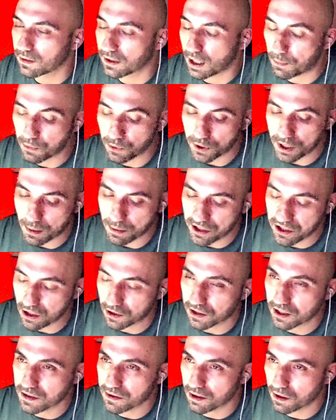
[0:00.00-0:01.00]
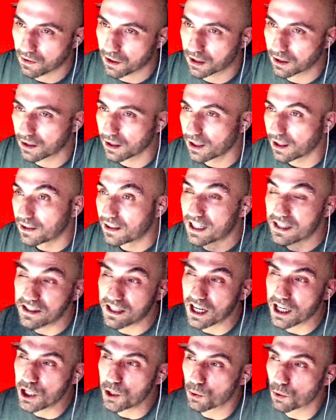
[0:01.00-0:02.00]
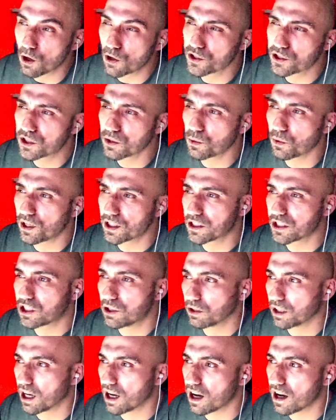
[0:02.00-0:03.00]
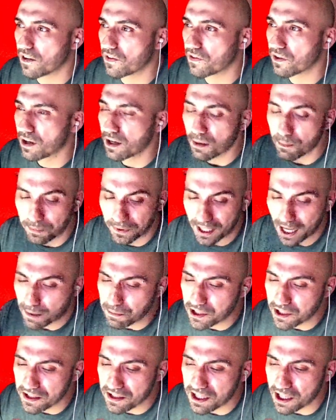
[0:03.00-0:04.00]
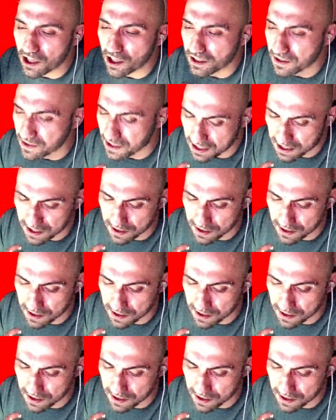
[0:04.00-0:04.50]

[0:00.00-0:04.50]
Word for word: I'm gonna, I'm gonna start this one over. They say you roast the ones you love, but I'm just here because this is